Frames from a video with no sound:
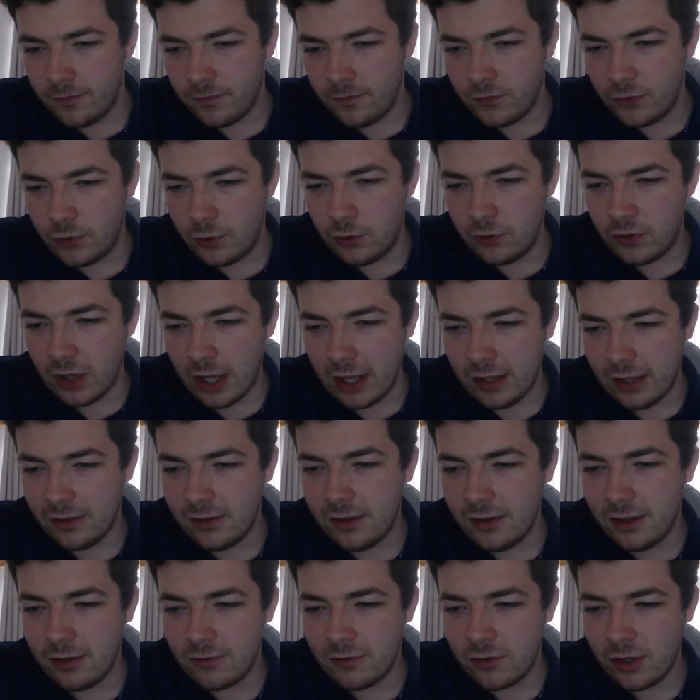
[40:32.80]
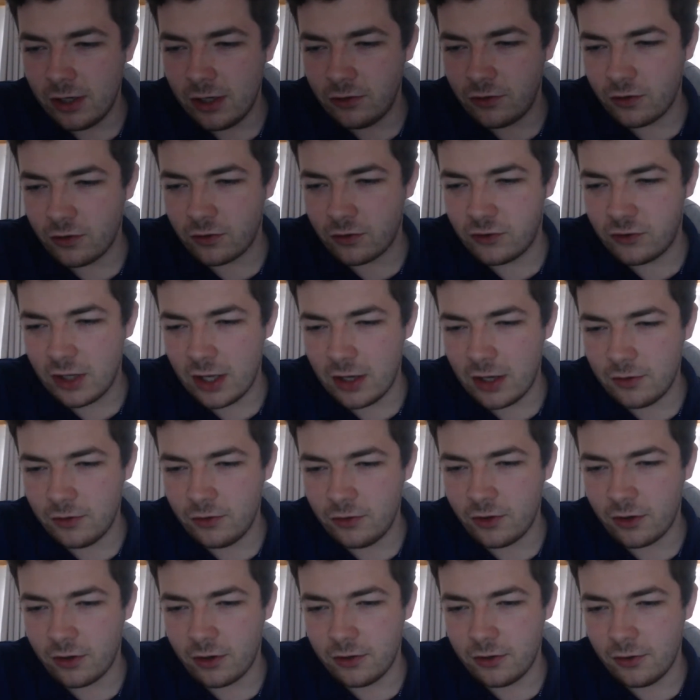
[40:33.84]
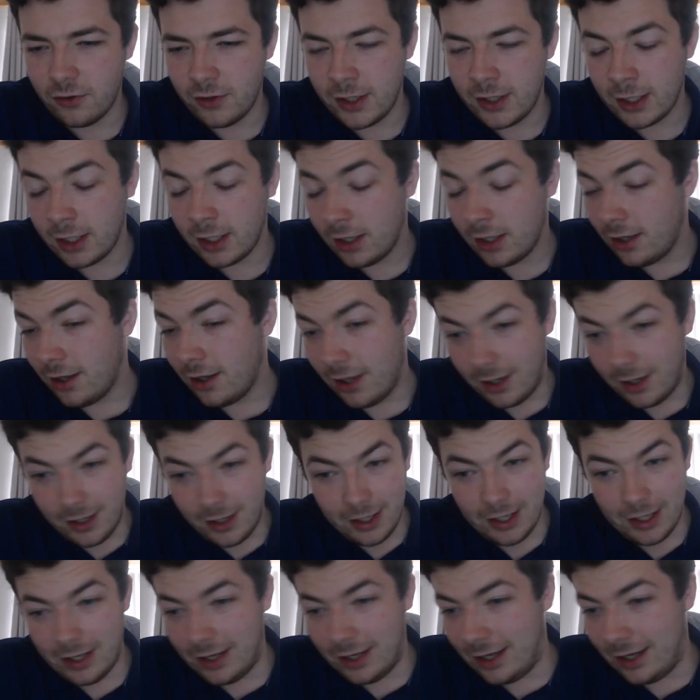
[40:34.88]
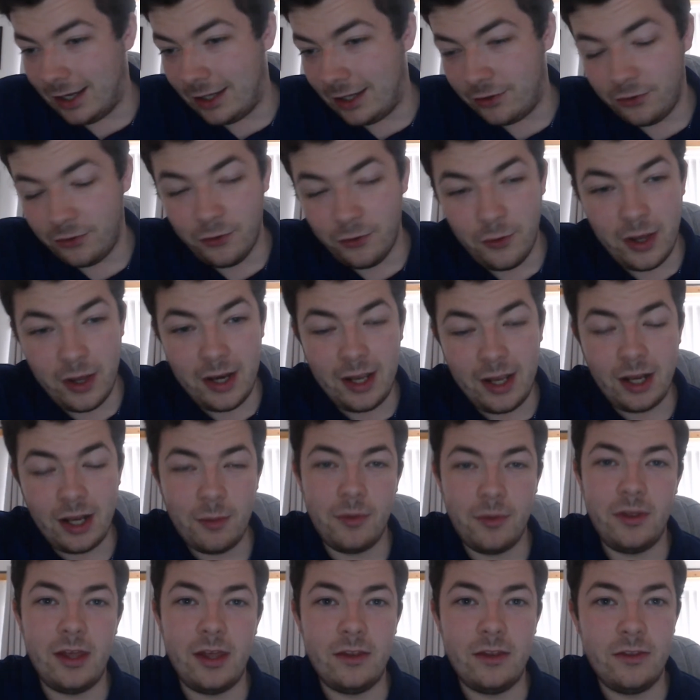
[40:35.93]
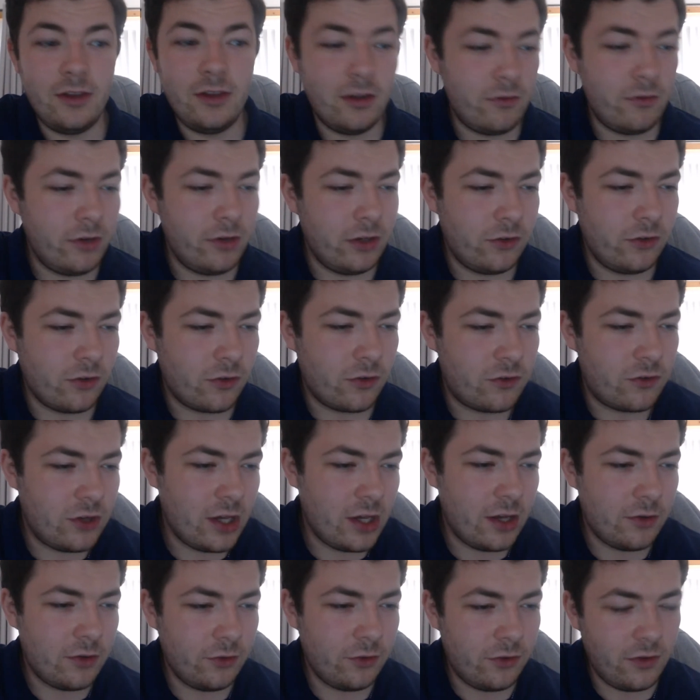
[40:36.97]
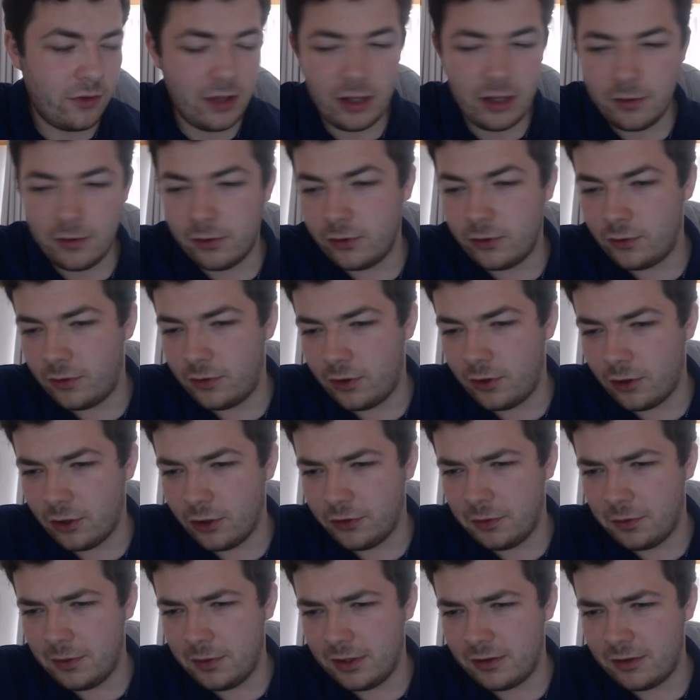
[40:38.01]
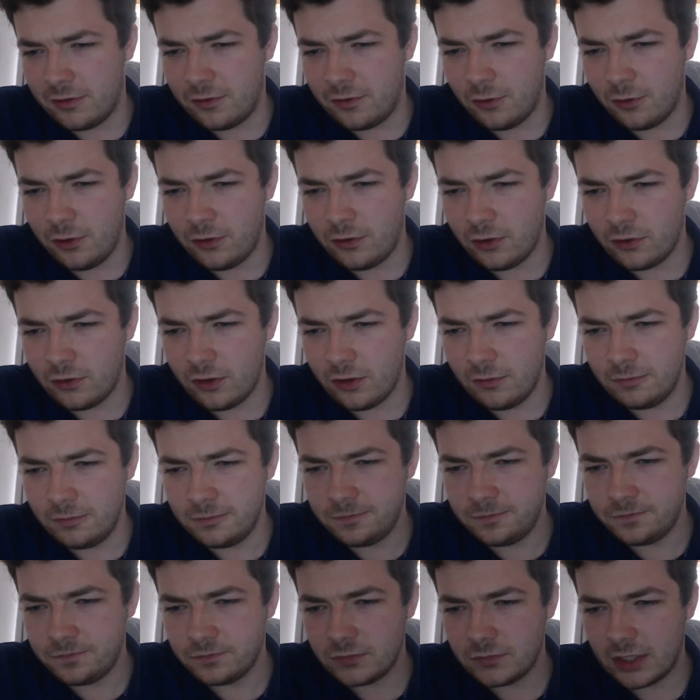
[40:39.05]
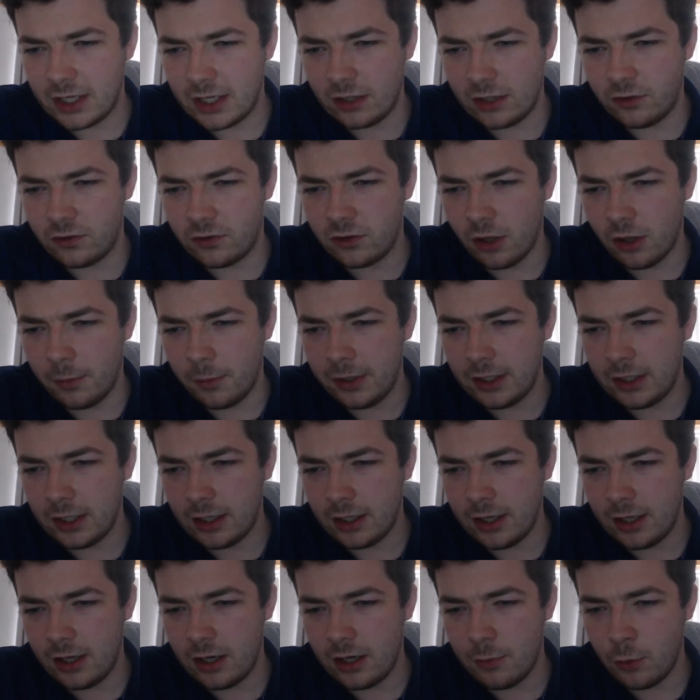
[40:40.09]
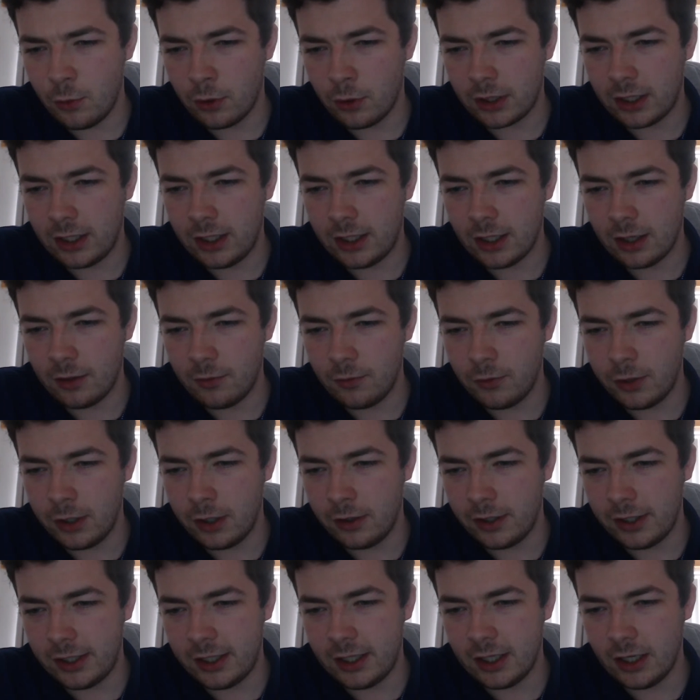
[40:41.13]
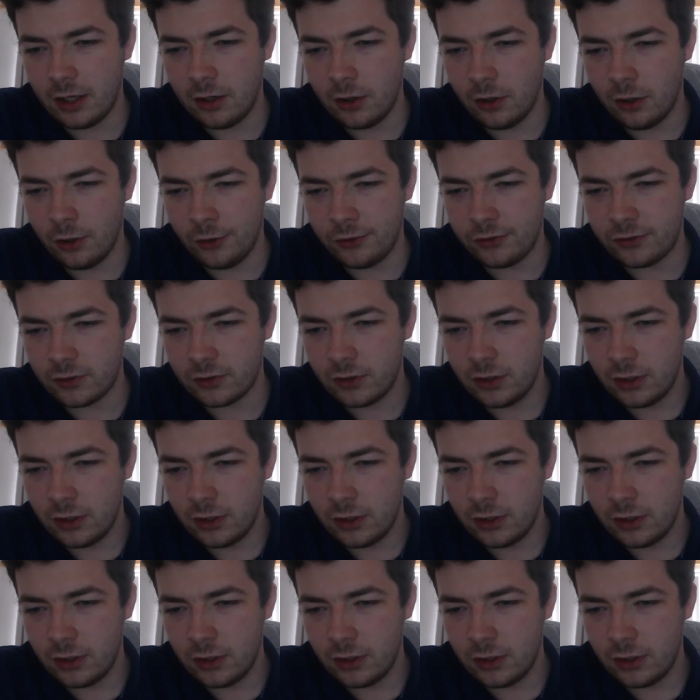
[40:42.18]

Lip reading: Those Indian Rangers channels are annoying. I don't know anything about the Indian Rangers channels. Are they the ones with the automated voice or something? Can't stomach anymore. Cantwell, he cannot.